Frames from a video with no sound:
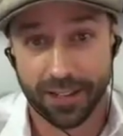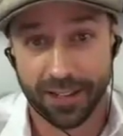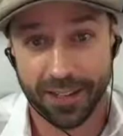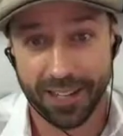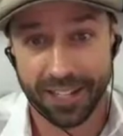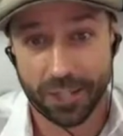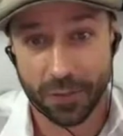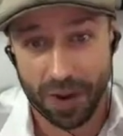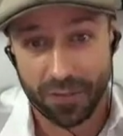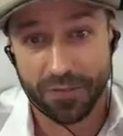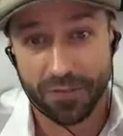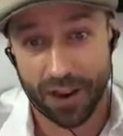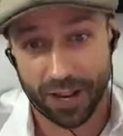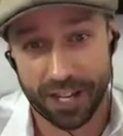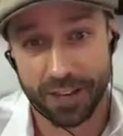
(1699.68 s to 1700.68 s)
It's my
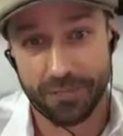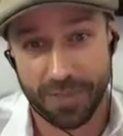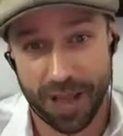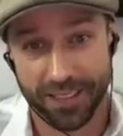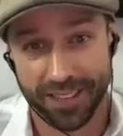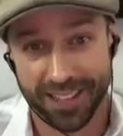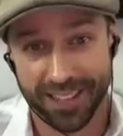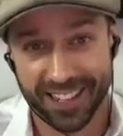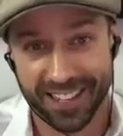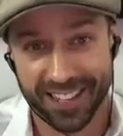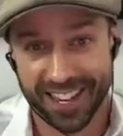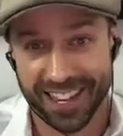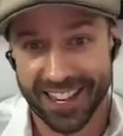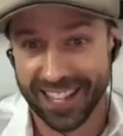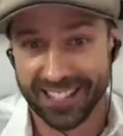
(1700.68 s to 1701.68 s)
fuck it method.
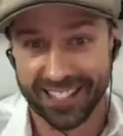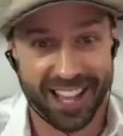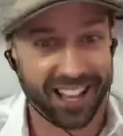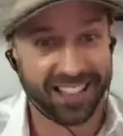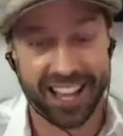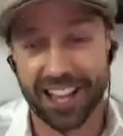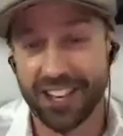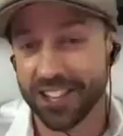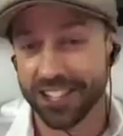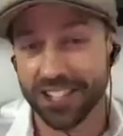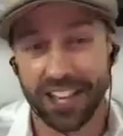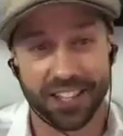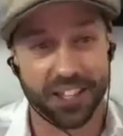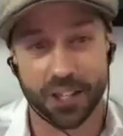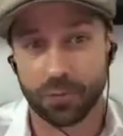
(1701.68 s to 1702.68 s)
It's like they just
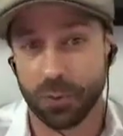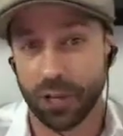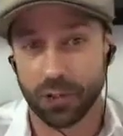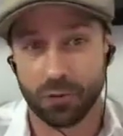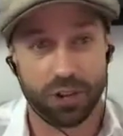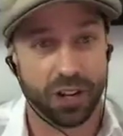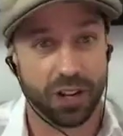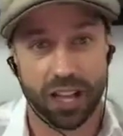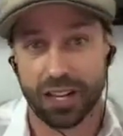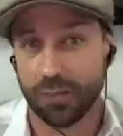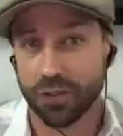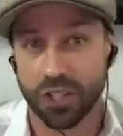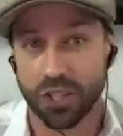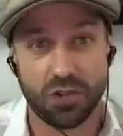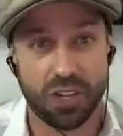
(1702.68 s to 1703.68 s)
get to this place where they're like, I'm
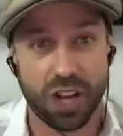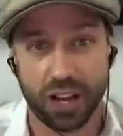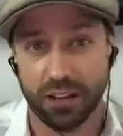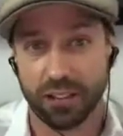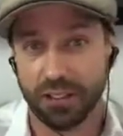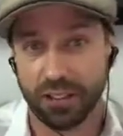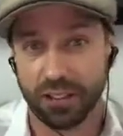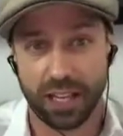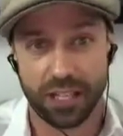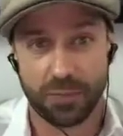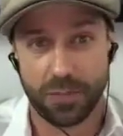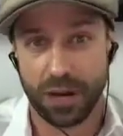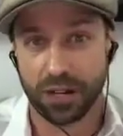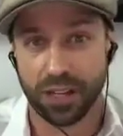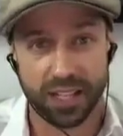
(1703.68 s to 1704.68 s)
so done
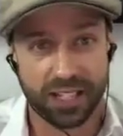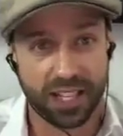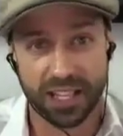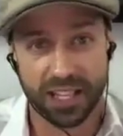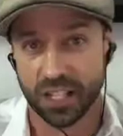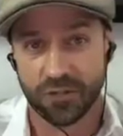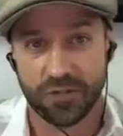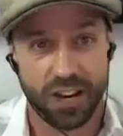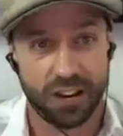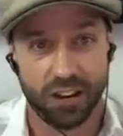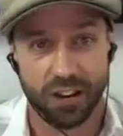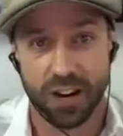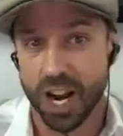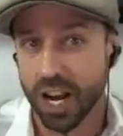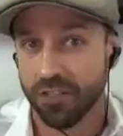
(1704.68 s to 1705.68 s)
experiencing this
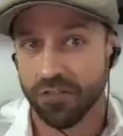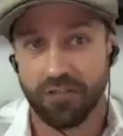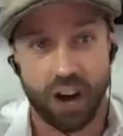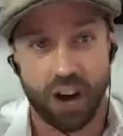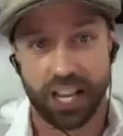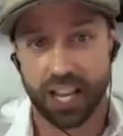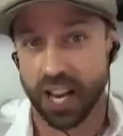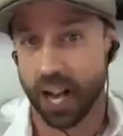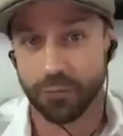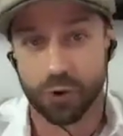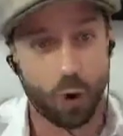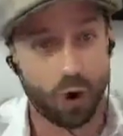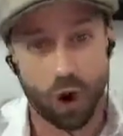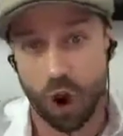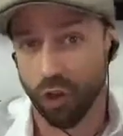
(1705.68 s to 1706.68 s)
fear. Fuck it, I'm
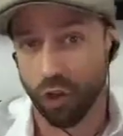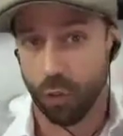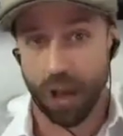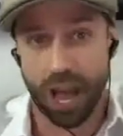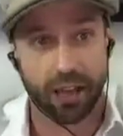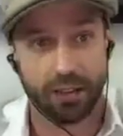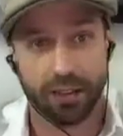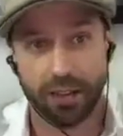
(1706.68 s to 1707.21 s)
going all the way.